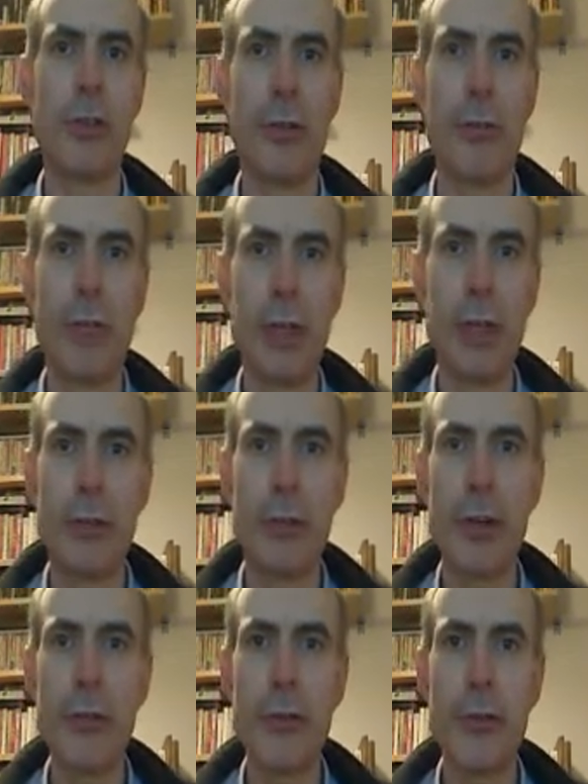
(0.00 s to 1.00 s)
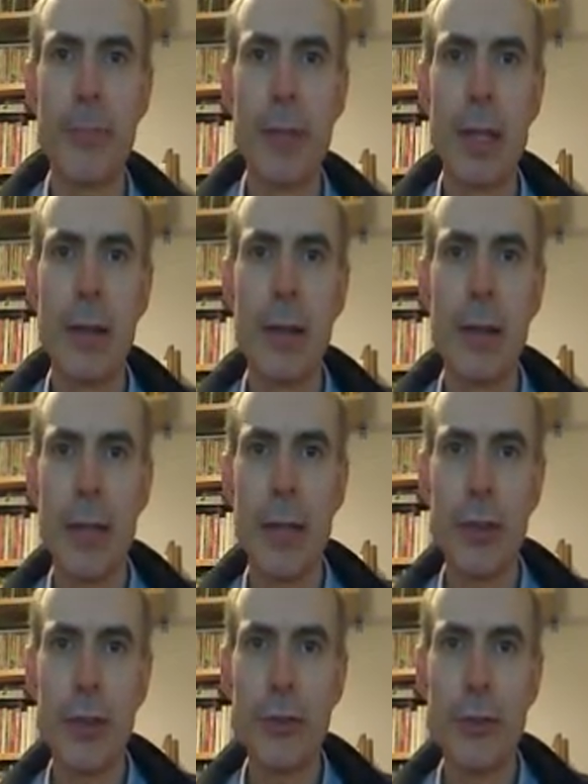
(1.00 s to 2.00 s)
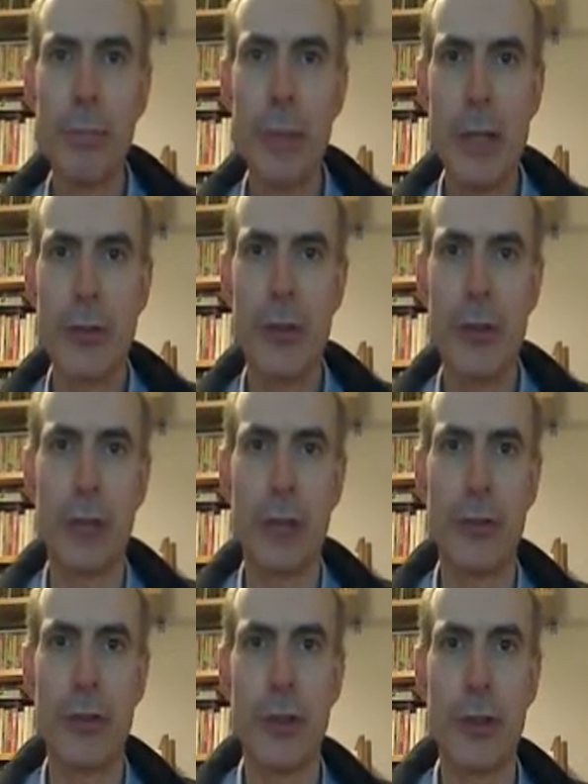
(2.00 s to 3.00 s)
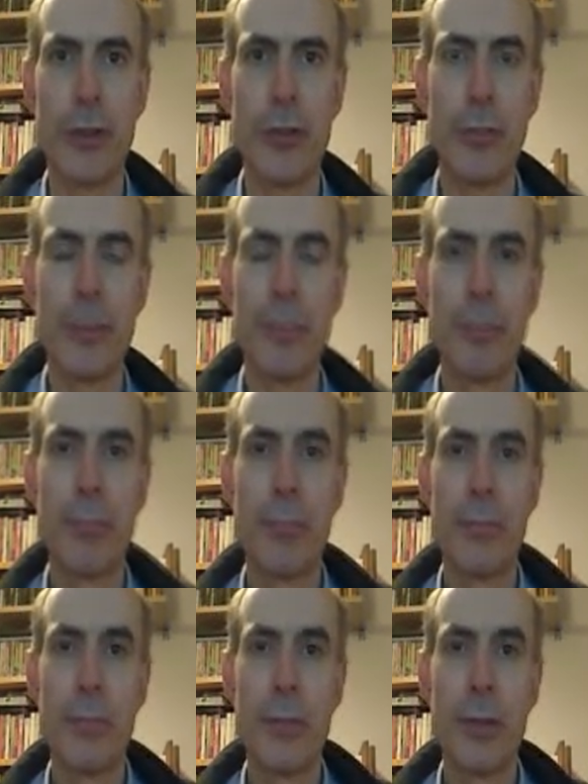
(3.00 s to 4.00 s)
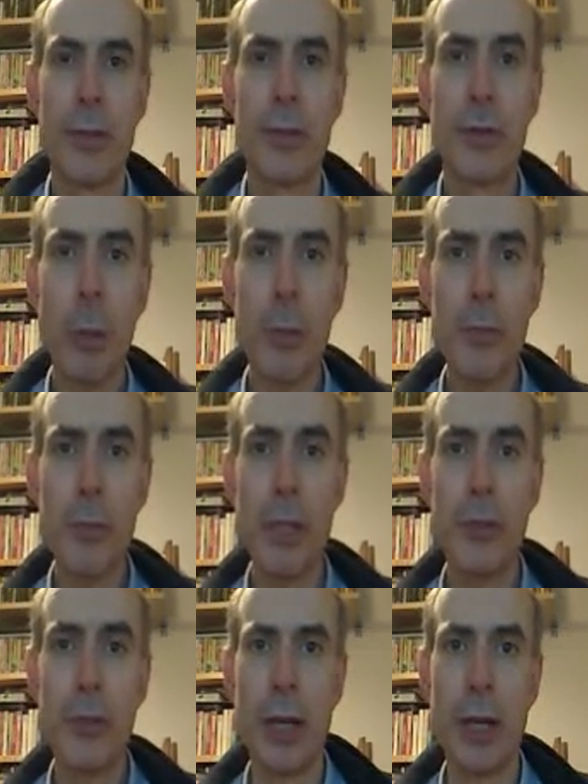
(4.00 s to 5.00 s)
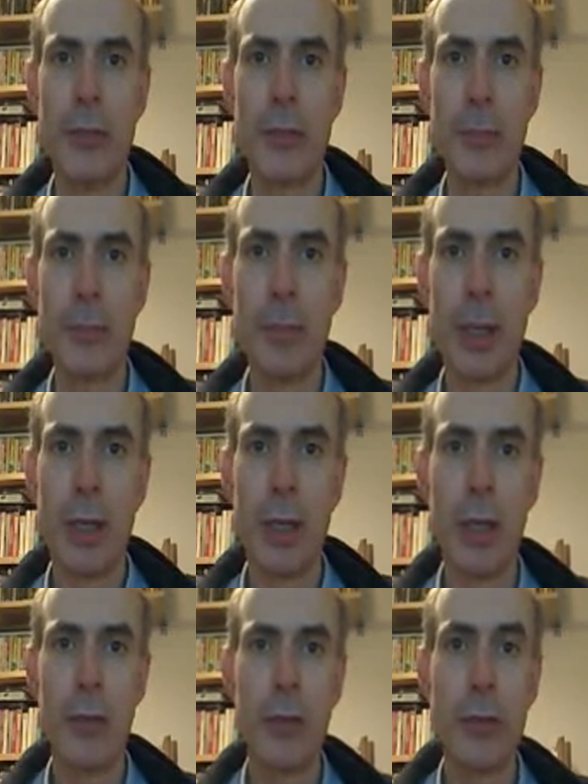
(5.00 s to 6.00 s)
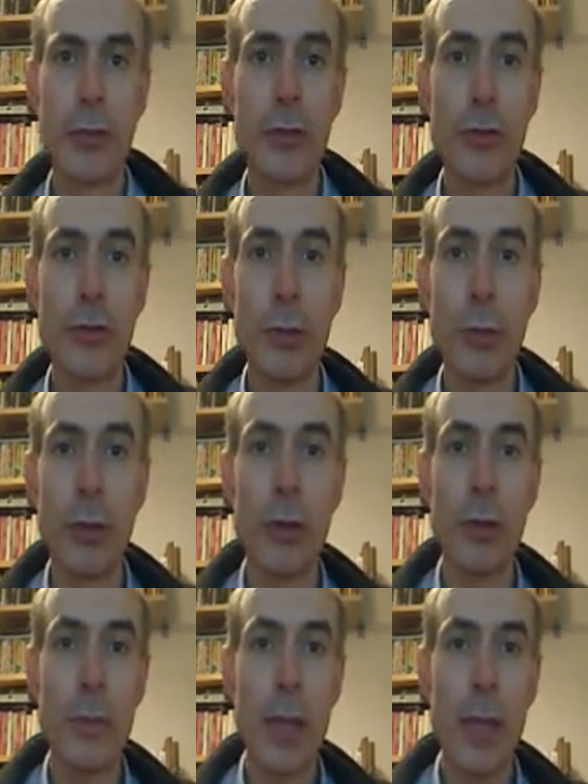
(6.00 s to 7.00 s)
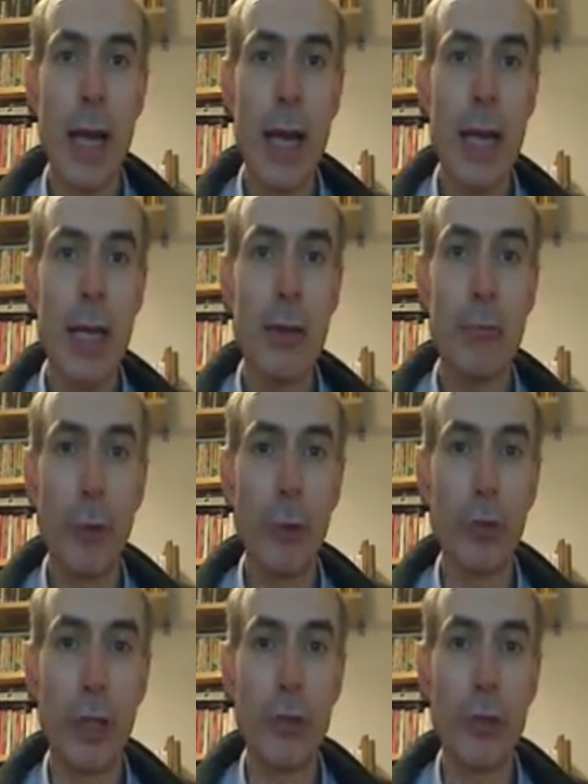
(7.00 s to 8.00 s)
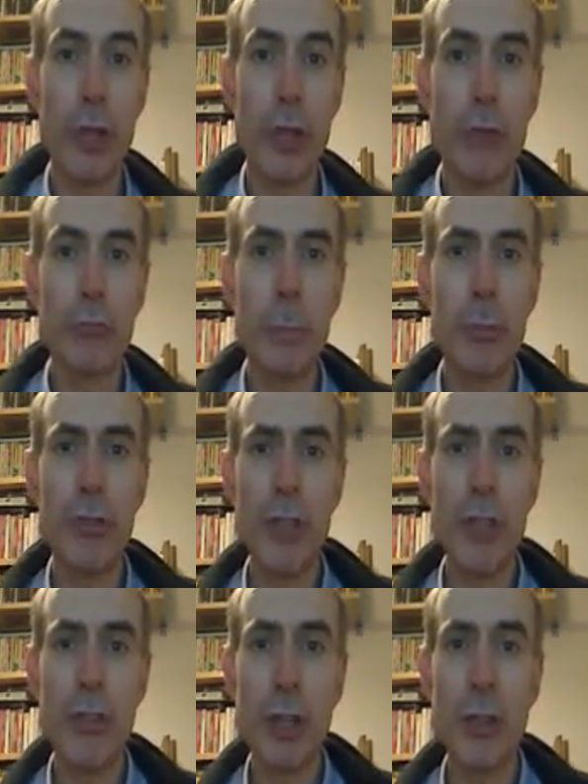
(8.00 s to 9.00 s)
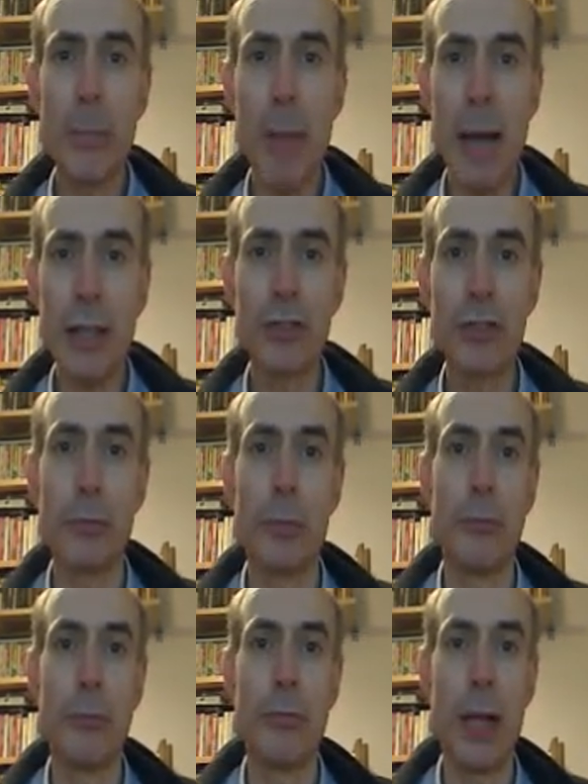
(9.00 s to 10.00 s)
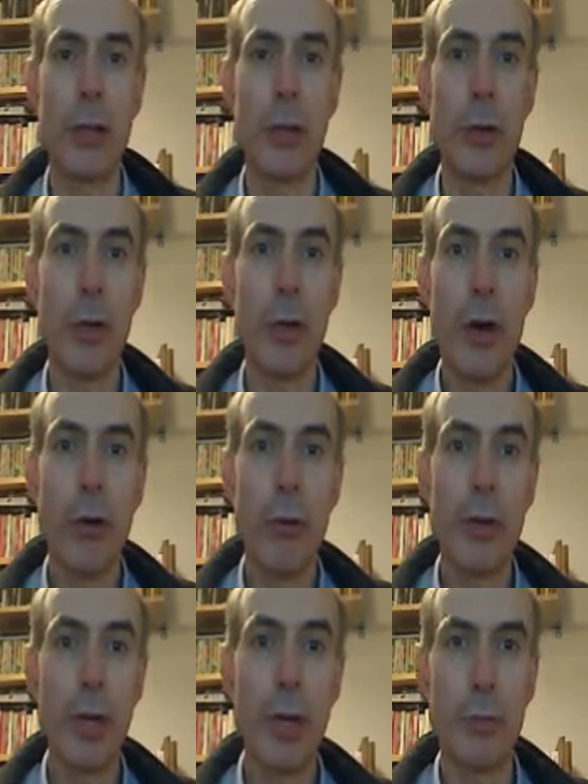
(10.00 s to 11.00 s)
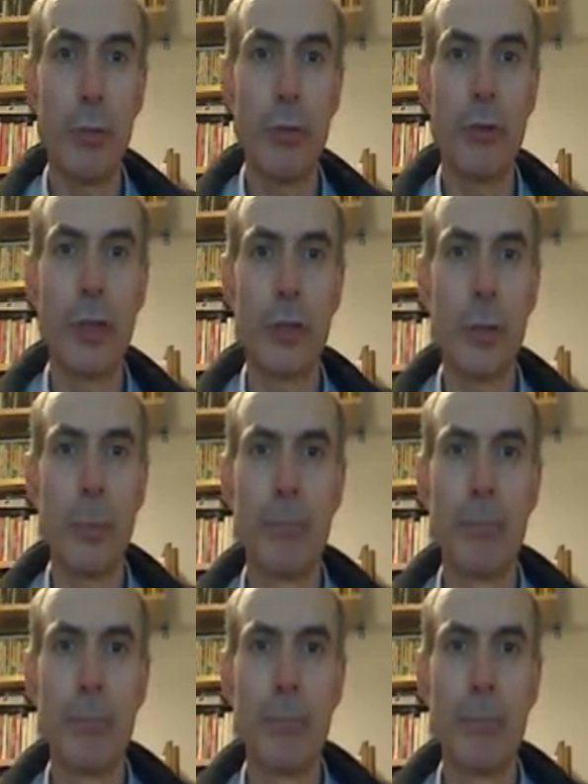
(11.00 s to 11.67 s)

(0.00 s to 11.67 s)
of rectifiers, and that is to peak detector circuits. The job of a peak detector is to store a voltage representing the maximum value of an input signal.